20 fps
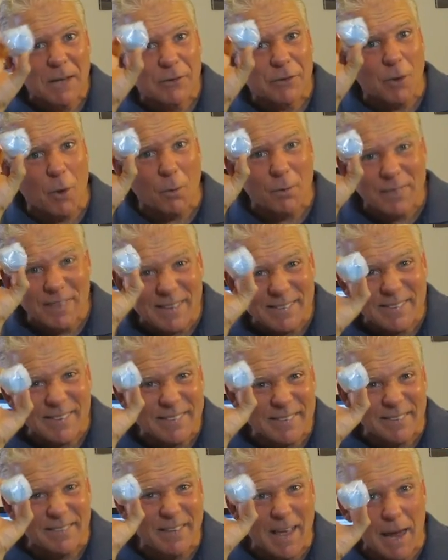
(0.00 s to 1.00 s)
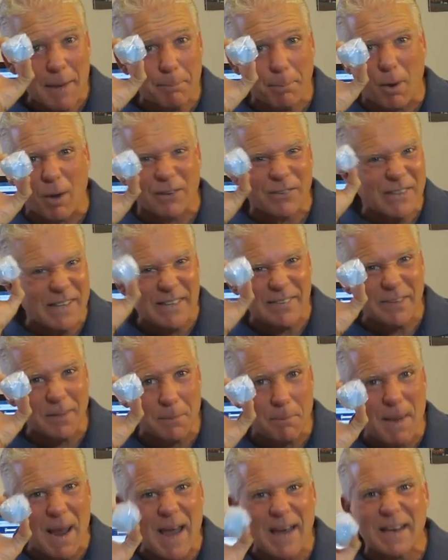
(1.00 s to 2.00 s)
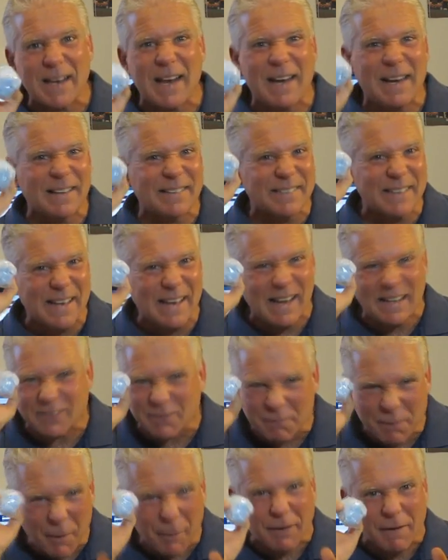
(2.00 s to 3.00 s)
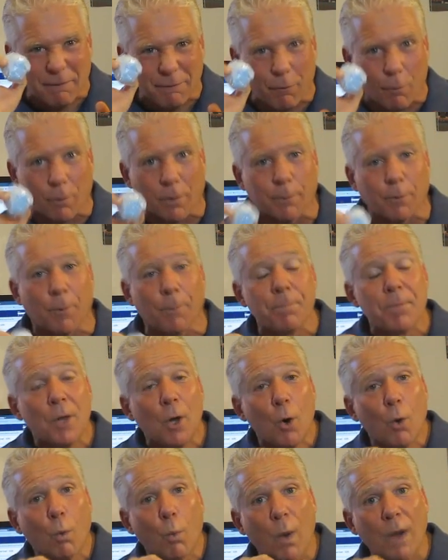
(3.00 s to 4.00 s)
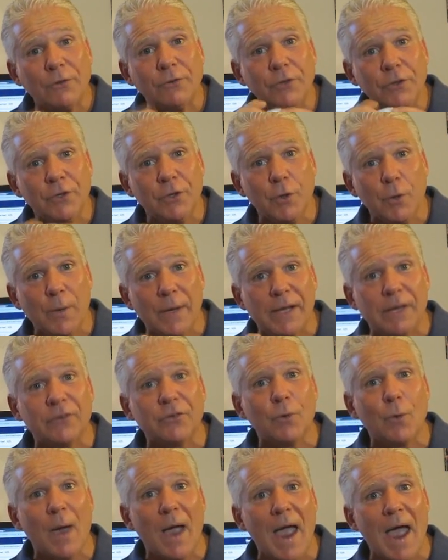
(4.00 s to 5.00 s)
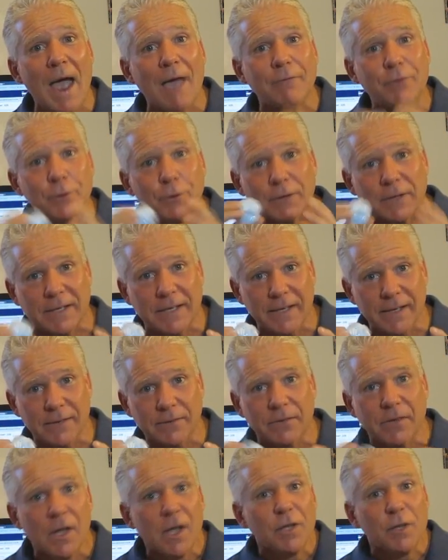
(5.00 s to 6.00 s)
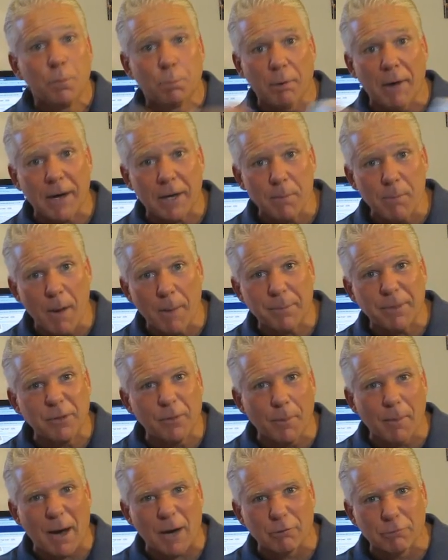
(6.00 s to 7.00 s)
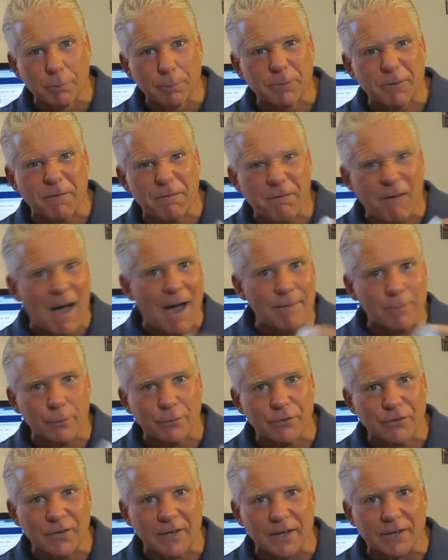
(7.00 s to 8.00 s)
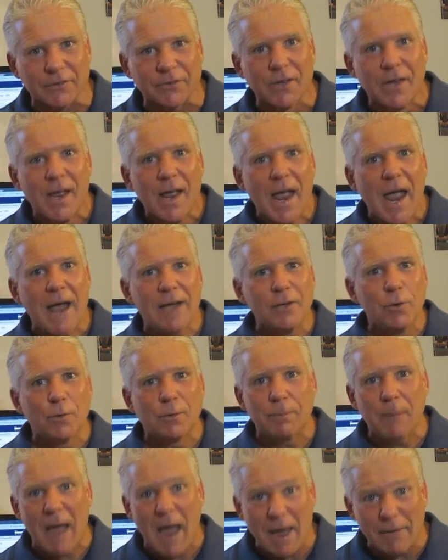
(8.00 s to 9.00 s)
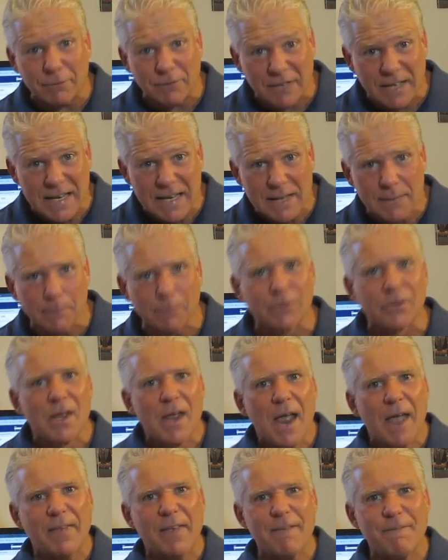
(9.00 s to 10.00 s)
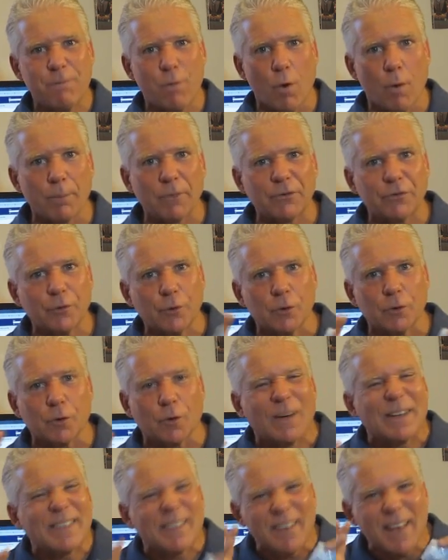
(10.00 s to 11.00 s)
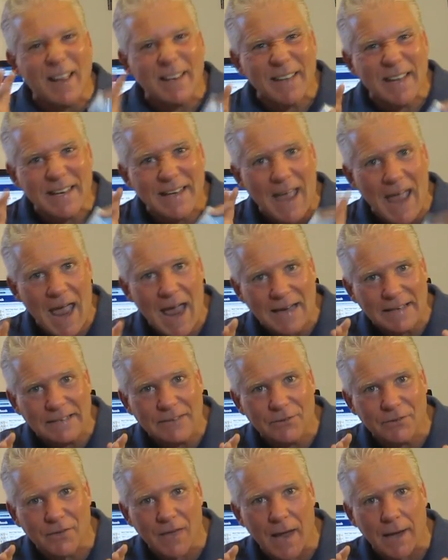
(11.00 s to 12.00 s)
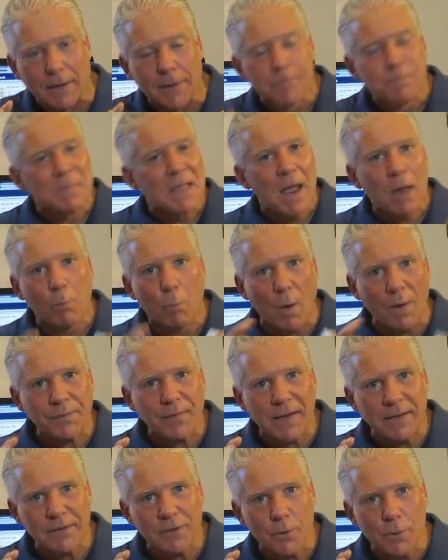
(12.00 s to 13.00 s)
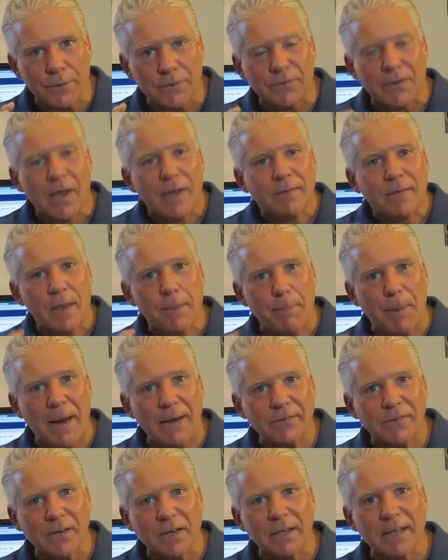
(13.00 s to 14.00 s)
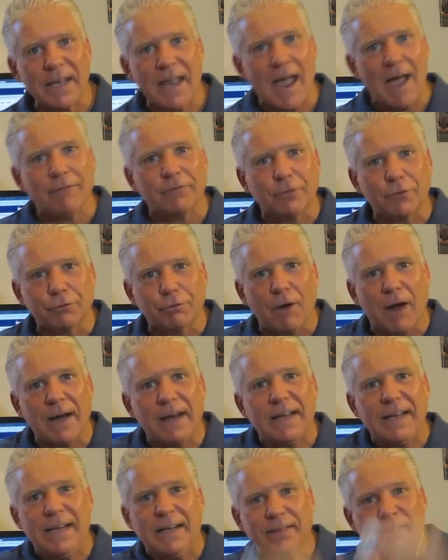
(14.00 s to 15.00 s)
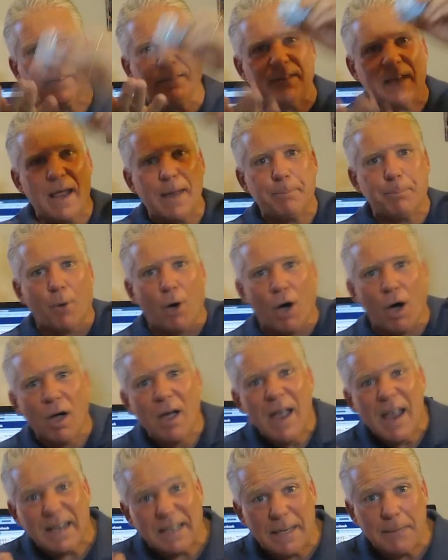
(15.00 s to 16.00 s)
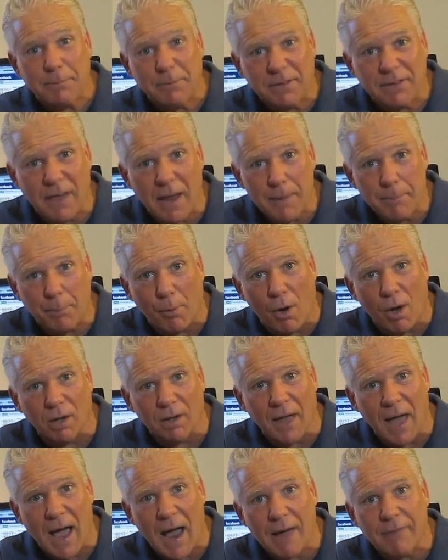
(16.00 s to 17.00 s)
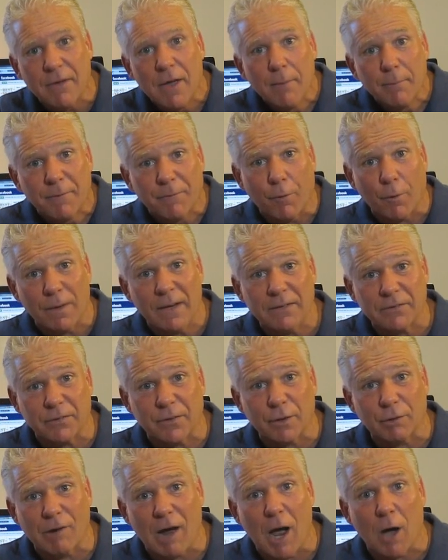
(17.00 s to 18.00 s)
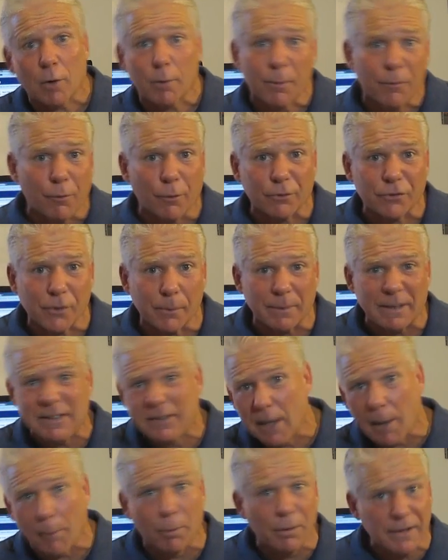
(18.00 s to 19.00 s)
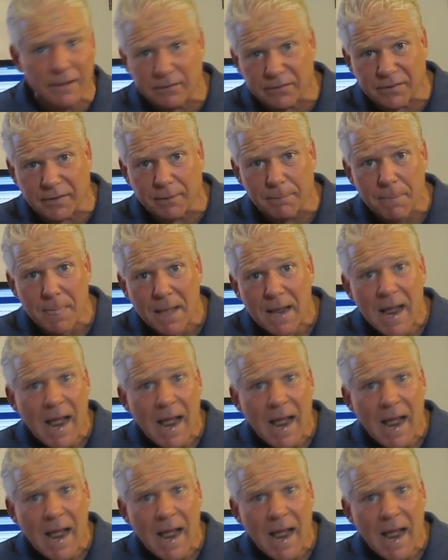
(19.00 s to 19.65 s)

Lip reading: So this is a tape ball. It's easy to make, and it's very affordable. What you do is you have your kids, you break them up into about groups of 5 or 6, and you have teams, and they form a circle. It's a lot like hacky sack. And what they do is they basically have to try to hit the tape ball and keep the tape ball alive before it hits the ground or before somebody double hits it.